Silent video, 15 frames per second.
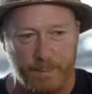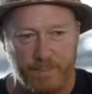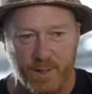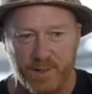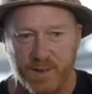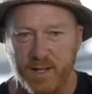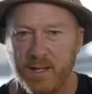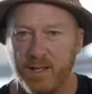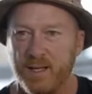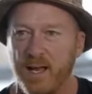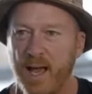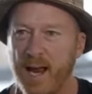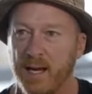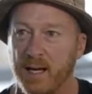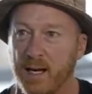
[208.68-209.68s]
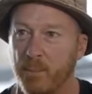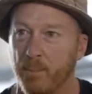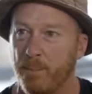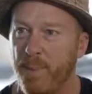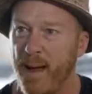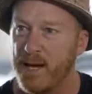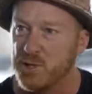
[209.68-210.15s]
empathy and
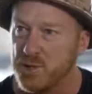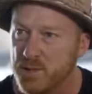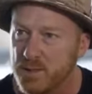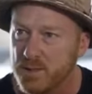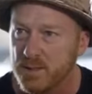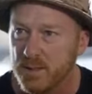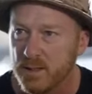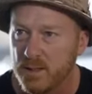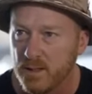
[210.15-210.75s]
compassion